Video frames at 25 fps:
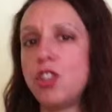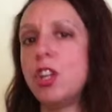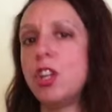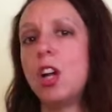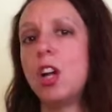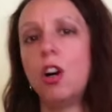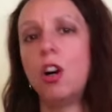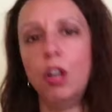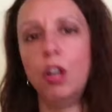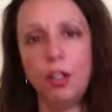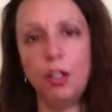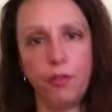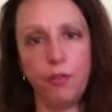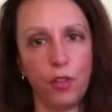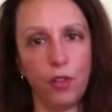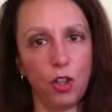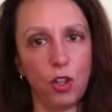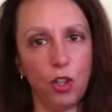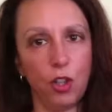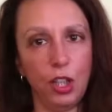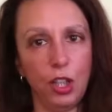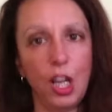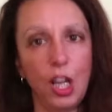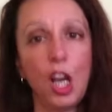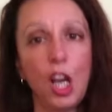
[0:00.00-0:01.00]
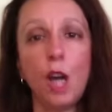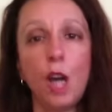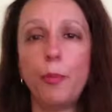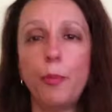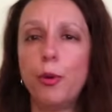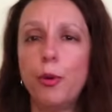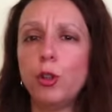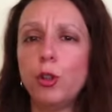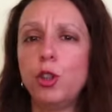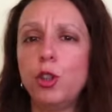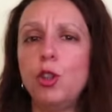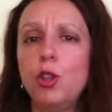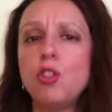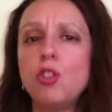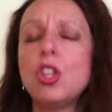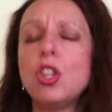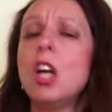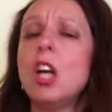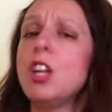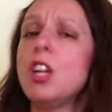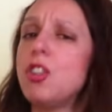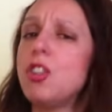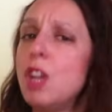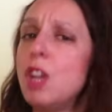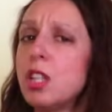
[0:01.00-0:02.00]
olive oil, produced
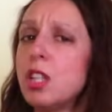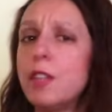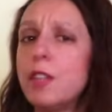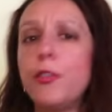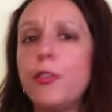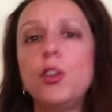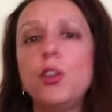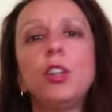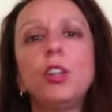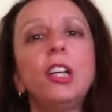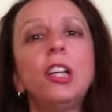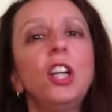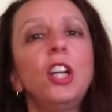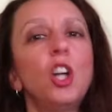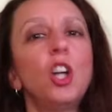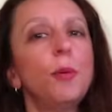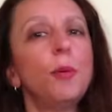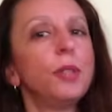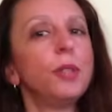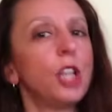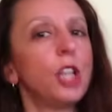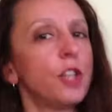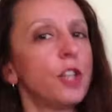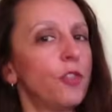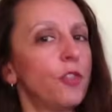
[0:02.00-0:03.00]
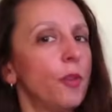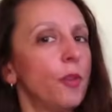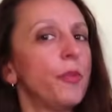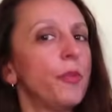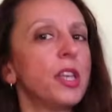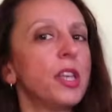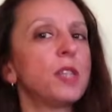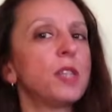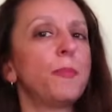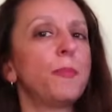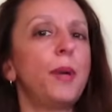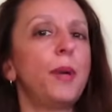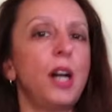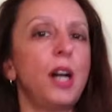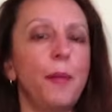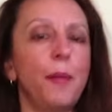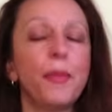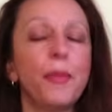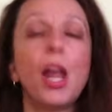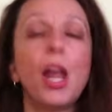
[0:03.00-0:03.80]
just a few kilometers from the spa.